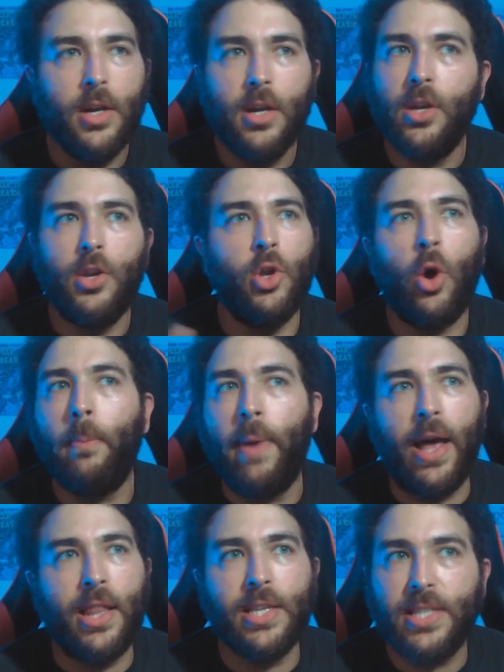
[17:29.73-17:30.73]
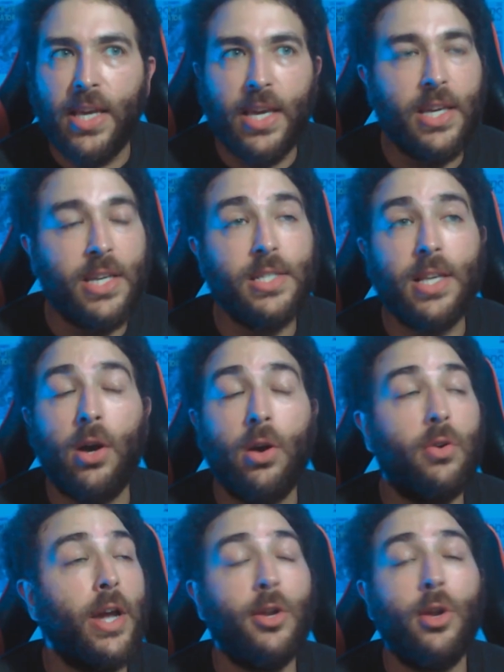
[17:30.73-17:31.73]
No Malice is, how
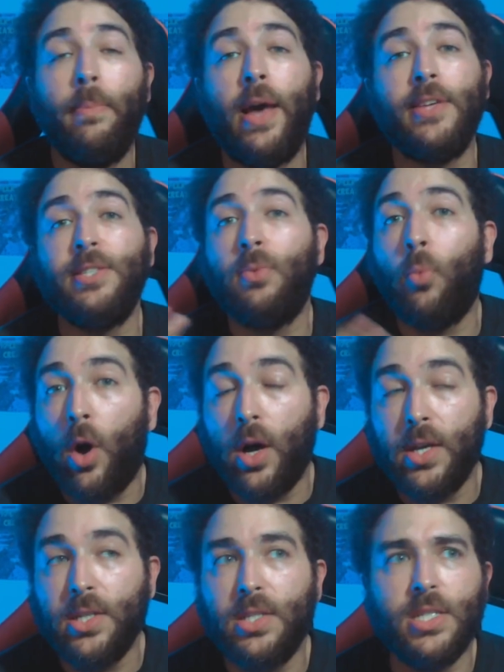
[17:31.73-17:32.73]
great No Malice was.